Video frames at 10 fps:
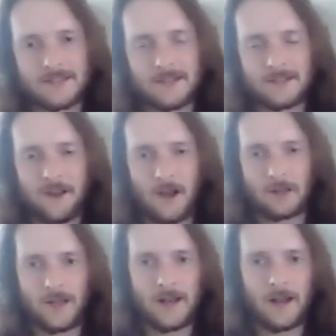It is log
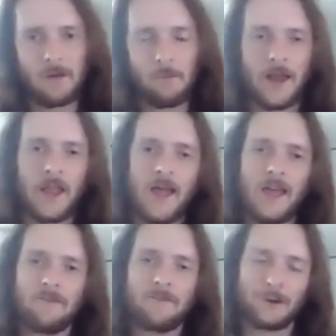linear, but
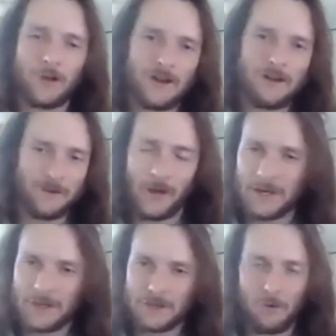if you're looking for like
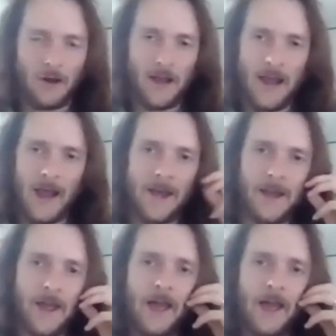a shorthand,